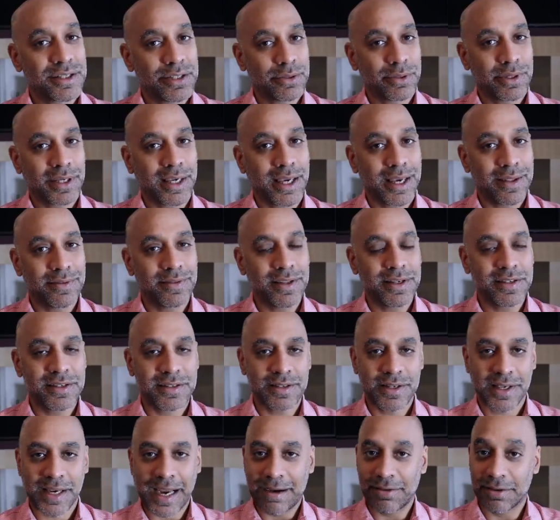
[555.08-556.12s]
So again, this
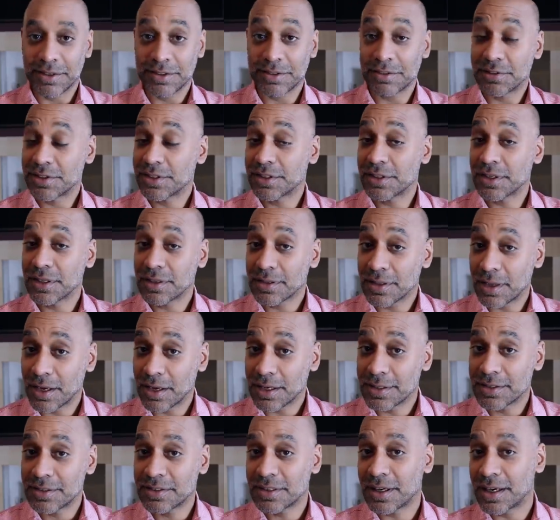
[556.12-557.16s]
is a characteristic that
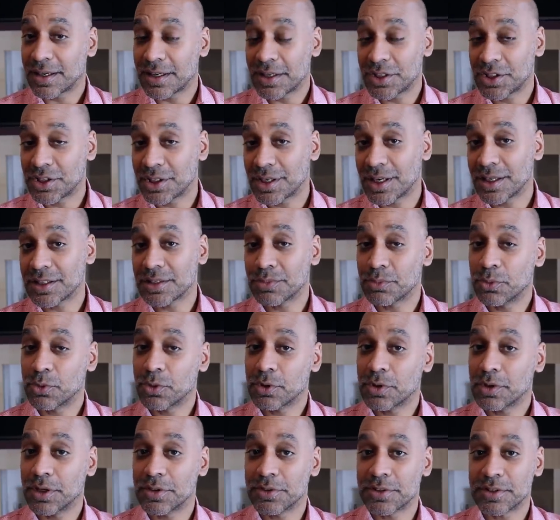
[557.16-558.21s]
I'd say it shares
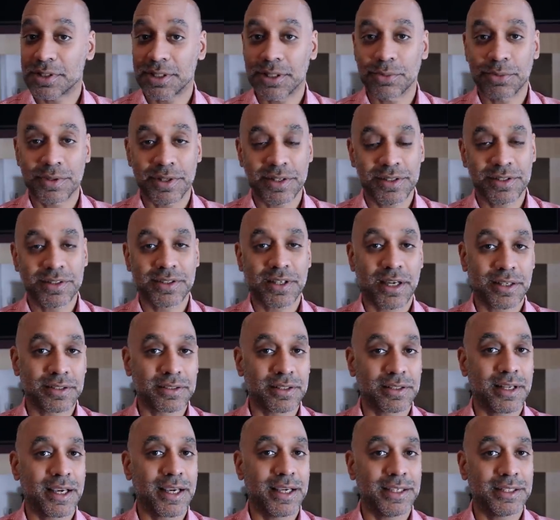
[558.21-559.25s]
more closely with the
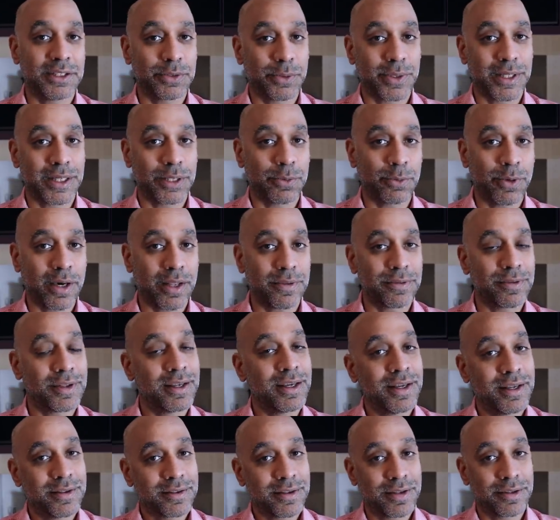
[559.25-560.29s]
Sugden A21
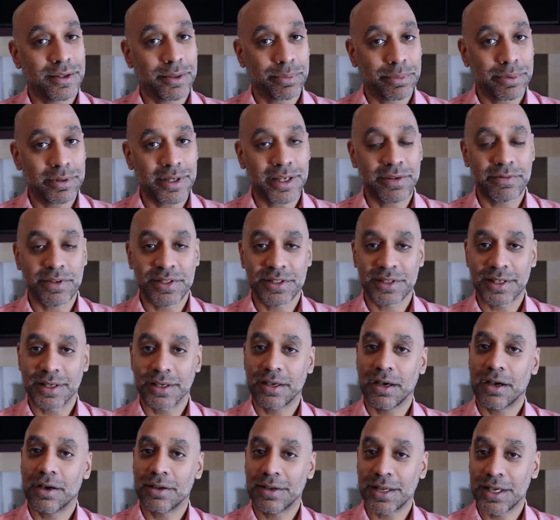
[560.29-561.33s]
than the previous
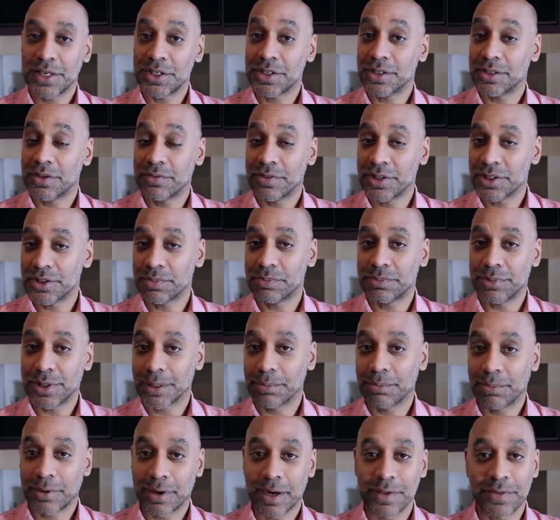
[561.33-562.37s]
incarnation of its
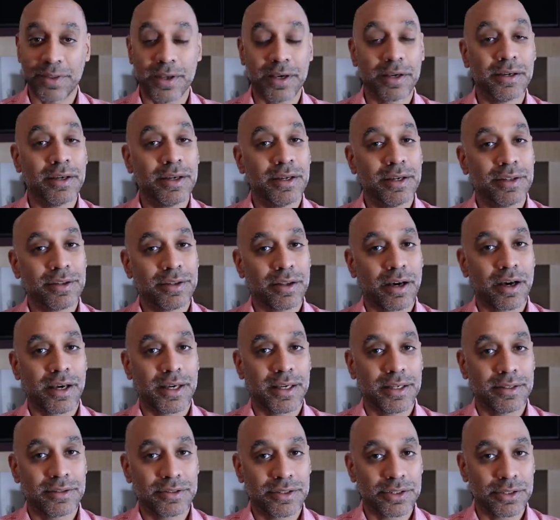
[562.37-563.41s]
big brother, the
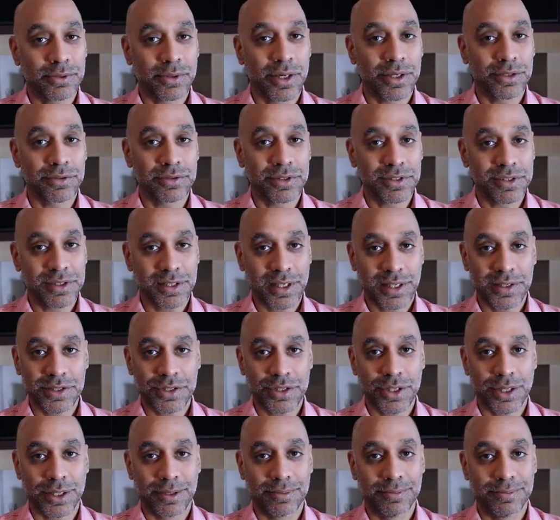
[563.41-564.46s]
IN200
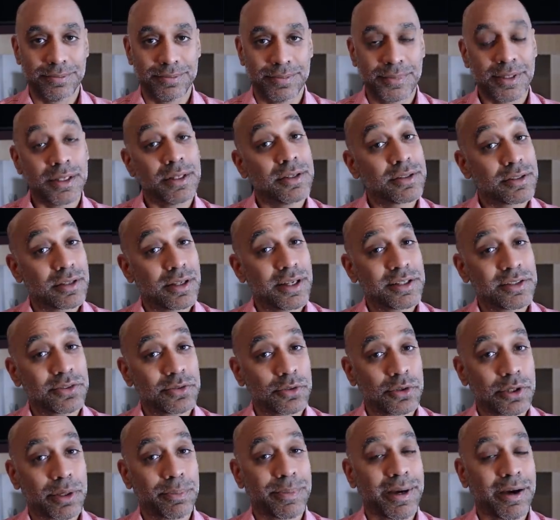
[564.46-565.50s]
signature. So let's
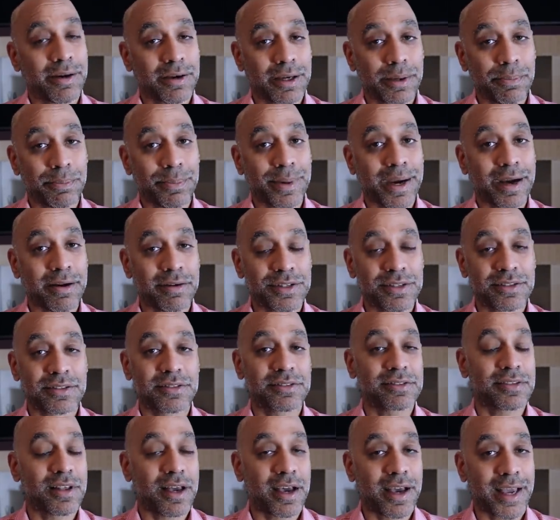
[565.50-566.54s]
talk about
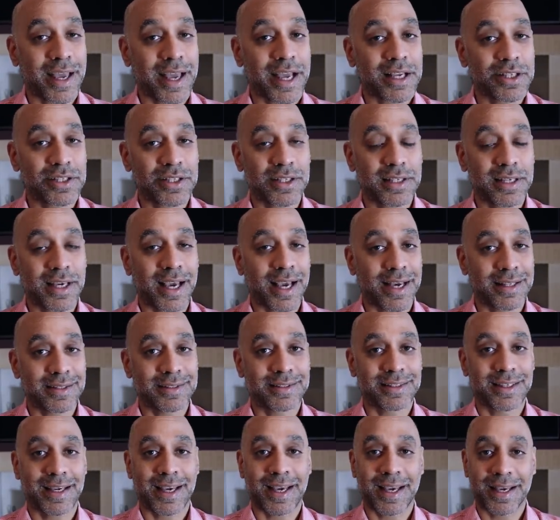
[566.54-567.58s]
comparisons that I actually
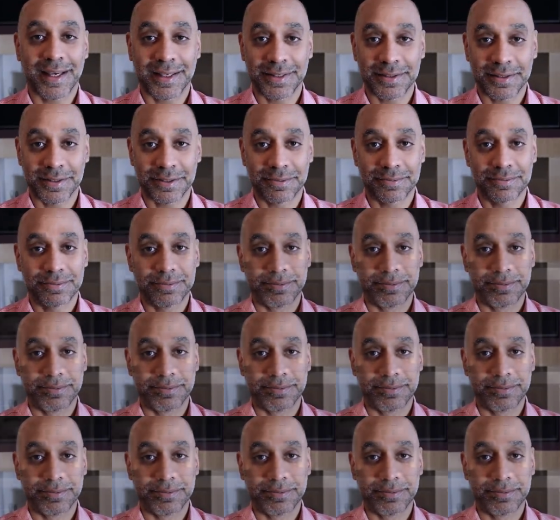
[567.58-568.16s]
had to hand.